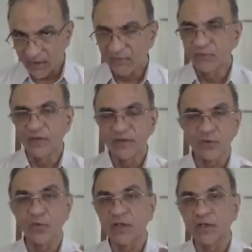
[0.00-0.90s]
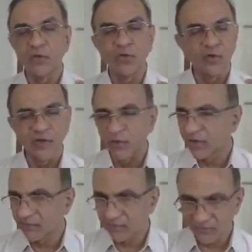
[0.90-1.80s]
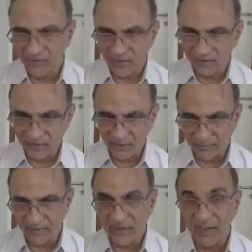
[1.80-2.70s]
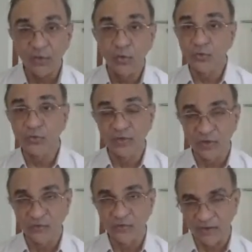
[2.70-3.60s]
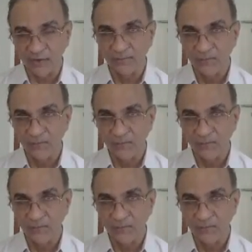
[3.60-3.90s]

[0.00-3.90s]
And first look at the old radiographs if they are there. I mean, that goes without saying.